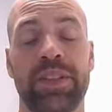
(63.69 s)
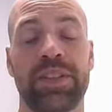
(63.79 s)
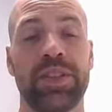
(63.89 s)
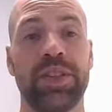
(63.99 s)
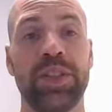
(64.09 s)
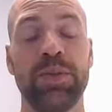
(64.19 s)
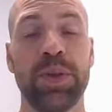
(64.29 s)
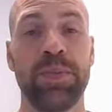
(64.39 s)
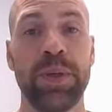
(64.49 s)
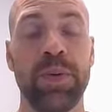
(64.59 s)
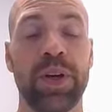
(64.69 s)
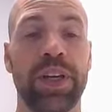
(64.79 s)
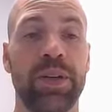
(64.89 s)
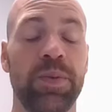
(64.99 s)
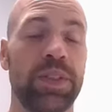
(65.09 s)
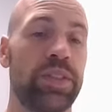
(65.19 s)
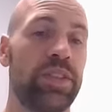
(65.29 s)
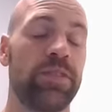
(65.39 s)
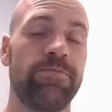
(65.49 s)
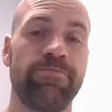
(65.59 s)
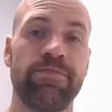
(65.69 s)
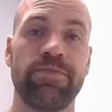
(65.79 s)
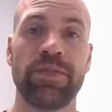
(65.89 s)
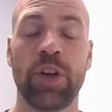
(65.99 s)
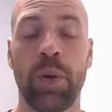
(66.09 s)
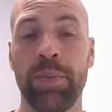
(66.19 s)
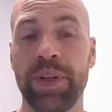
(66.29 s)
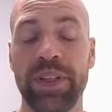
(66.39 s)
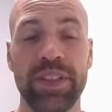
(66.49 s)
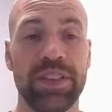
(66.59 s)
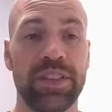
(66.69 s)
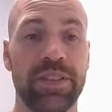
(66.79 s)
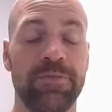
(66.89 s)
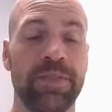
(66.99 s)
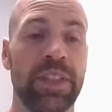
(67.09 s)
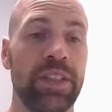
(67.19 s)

Yeah, so you would be working with companies